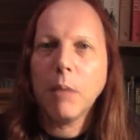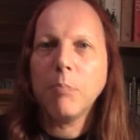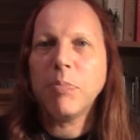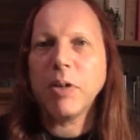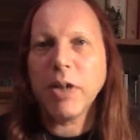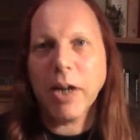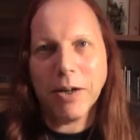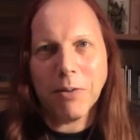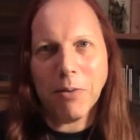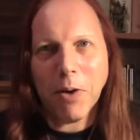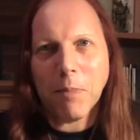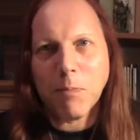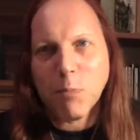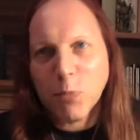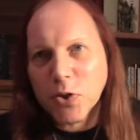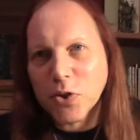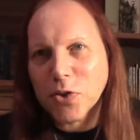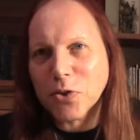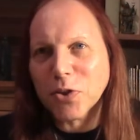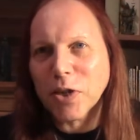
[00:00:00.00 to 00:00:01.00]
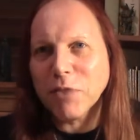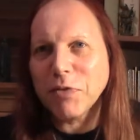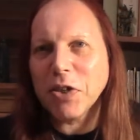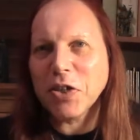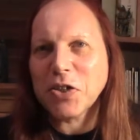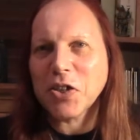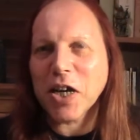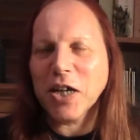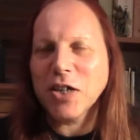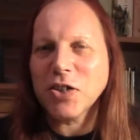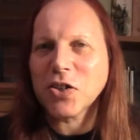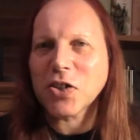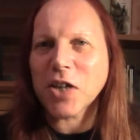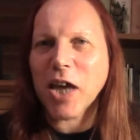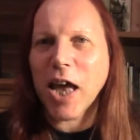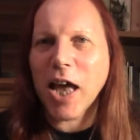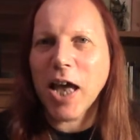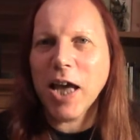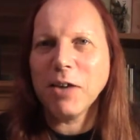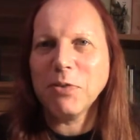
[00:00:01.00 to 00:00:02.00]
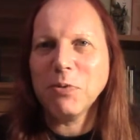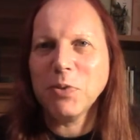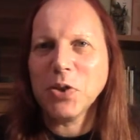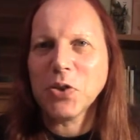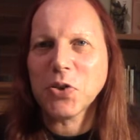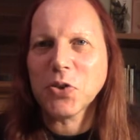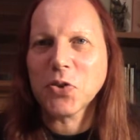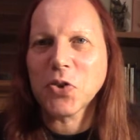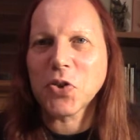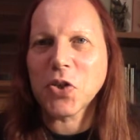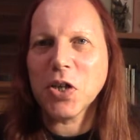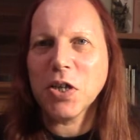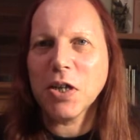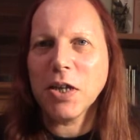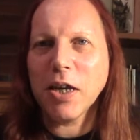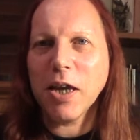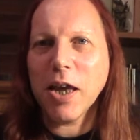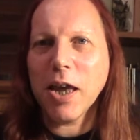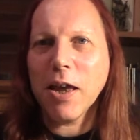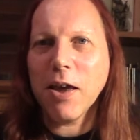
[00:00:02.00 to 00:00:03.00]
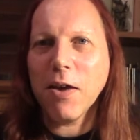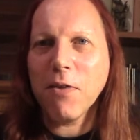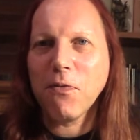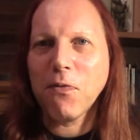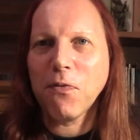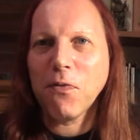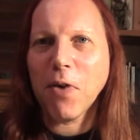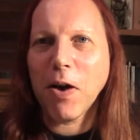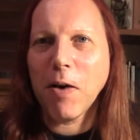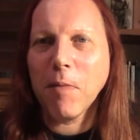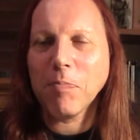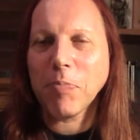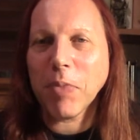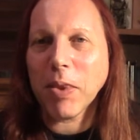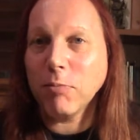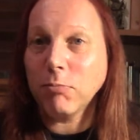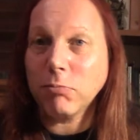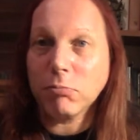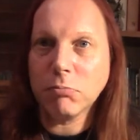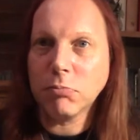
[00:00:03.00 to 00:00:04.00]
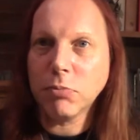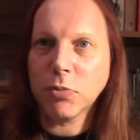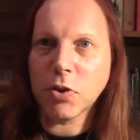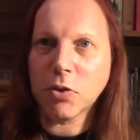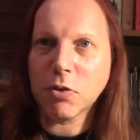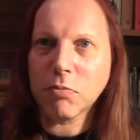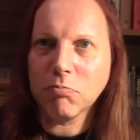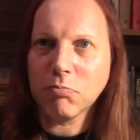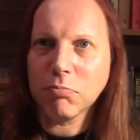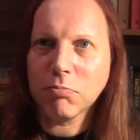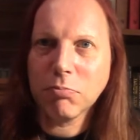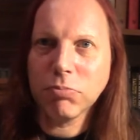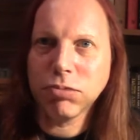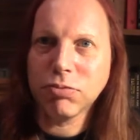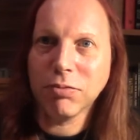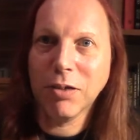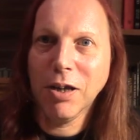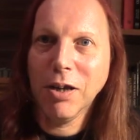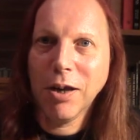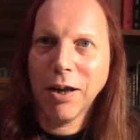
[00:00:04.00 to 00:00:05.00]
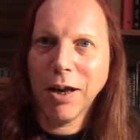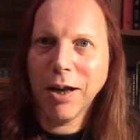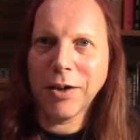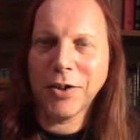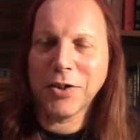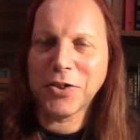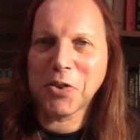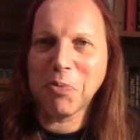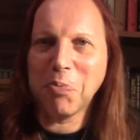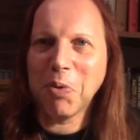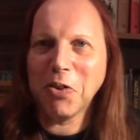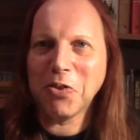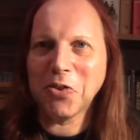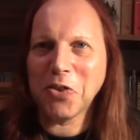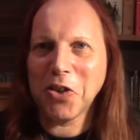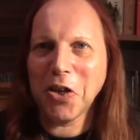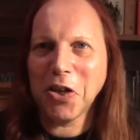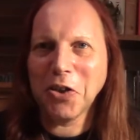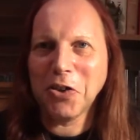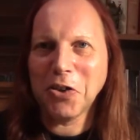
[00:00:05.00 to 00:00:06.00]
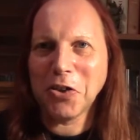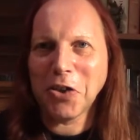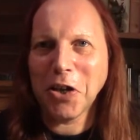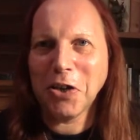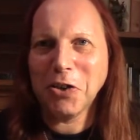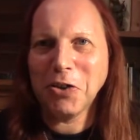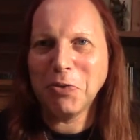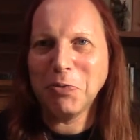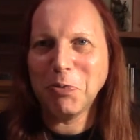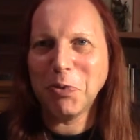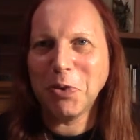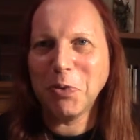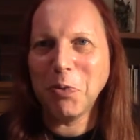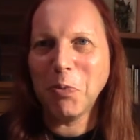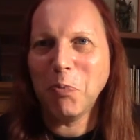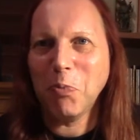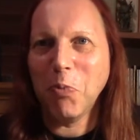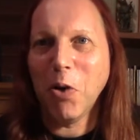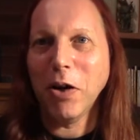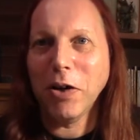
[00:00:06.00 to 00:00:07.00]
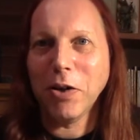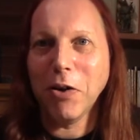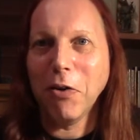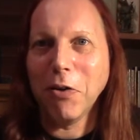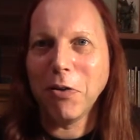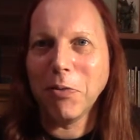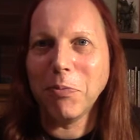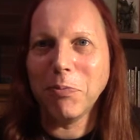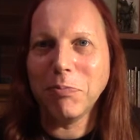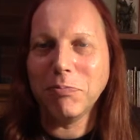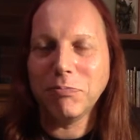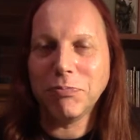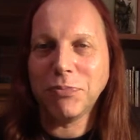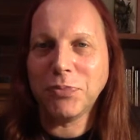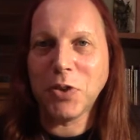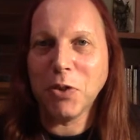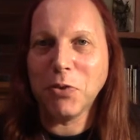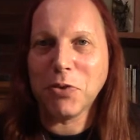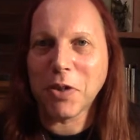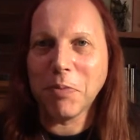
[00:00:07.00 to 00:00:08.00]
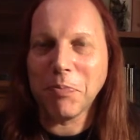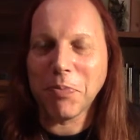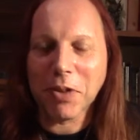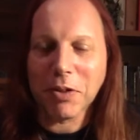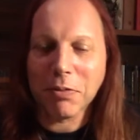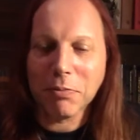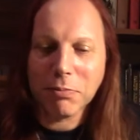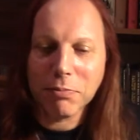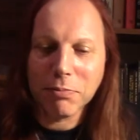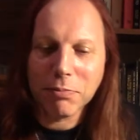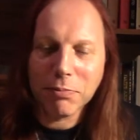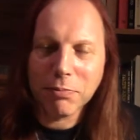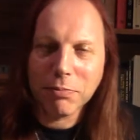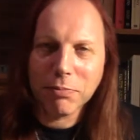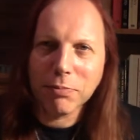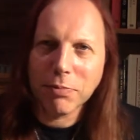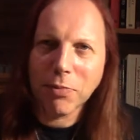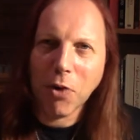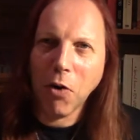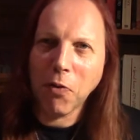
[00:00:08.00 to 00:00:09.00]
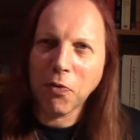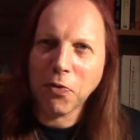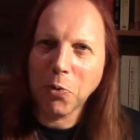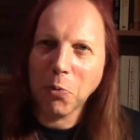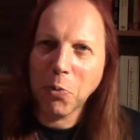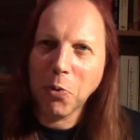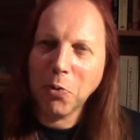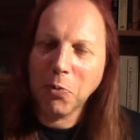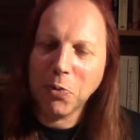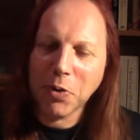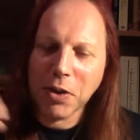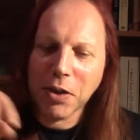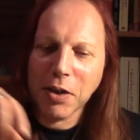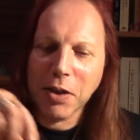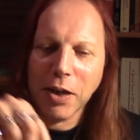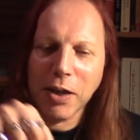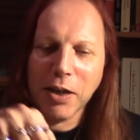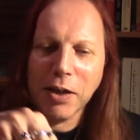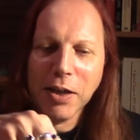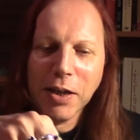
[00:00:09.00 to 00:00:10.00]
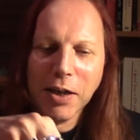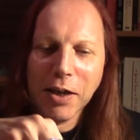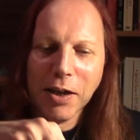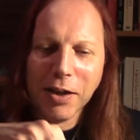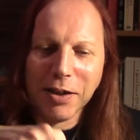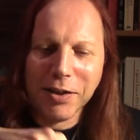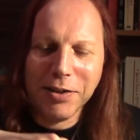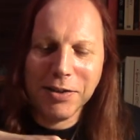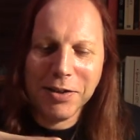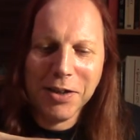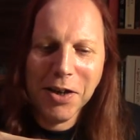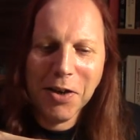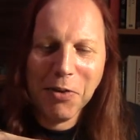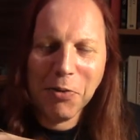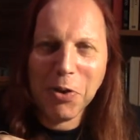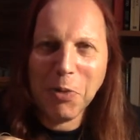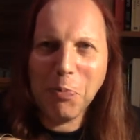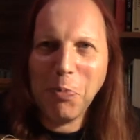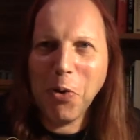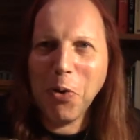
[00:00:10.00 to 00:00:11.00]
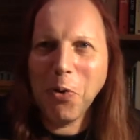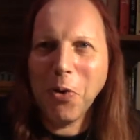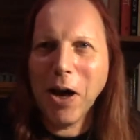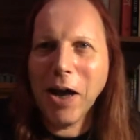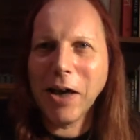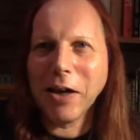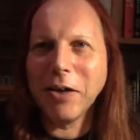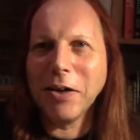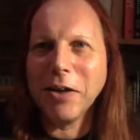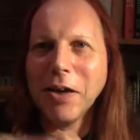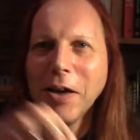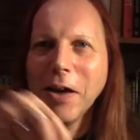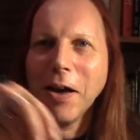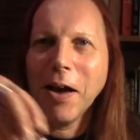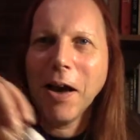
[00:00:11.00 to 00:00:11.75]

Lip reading: But anyway, we shall give it a taste, and we shall see if and I suppose at the end of the day, well, why not do something off the wall with a Port Ellen.